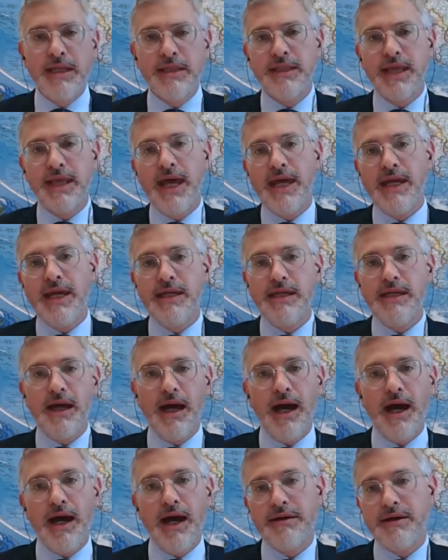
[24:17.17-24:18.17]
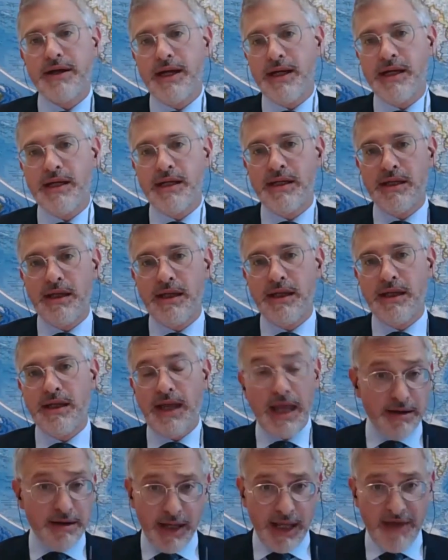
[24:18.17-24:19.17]
They are
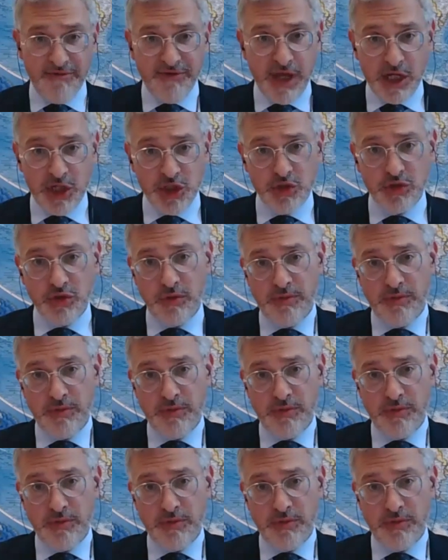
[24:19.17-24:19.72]
aviation